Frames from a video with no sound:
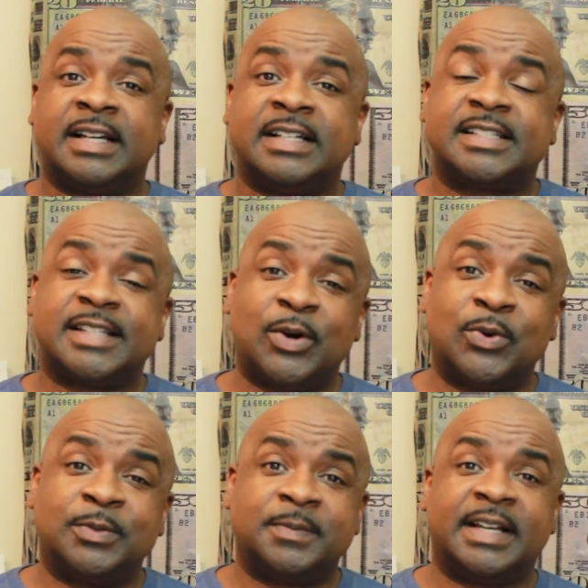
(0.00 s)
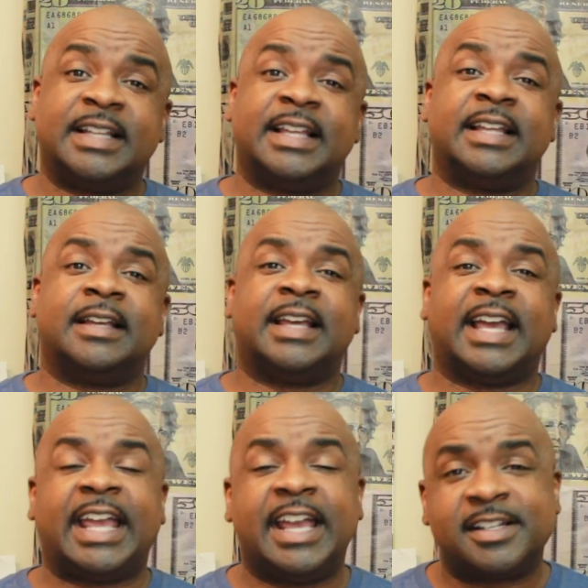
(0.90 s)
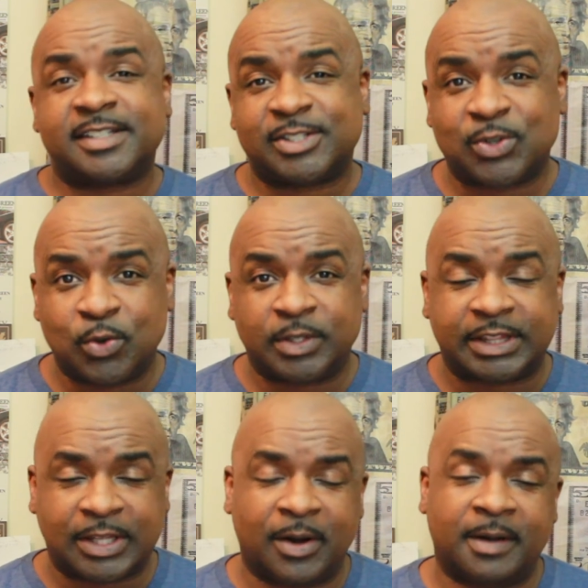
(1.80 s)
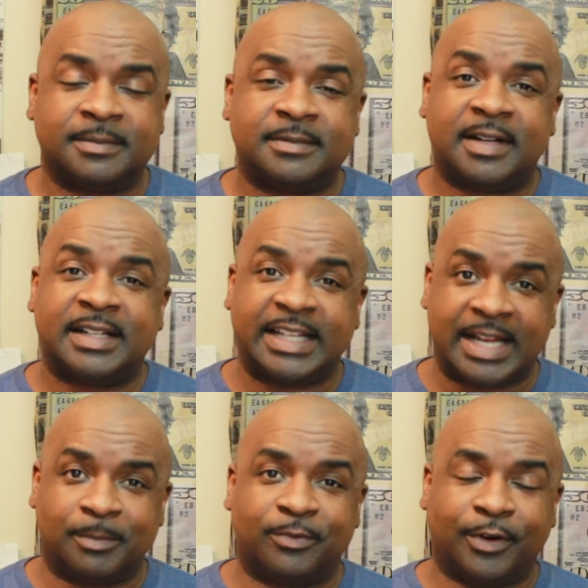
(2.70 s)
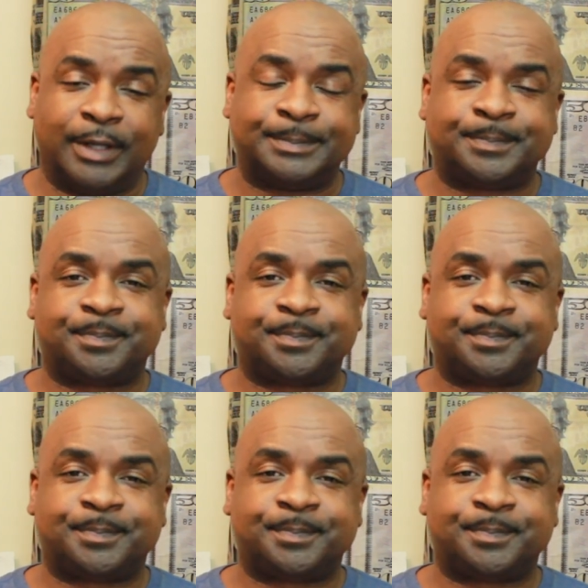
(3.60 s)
So here's a school of thought that I'm from.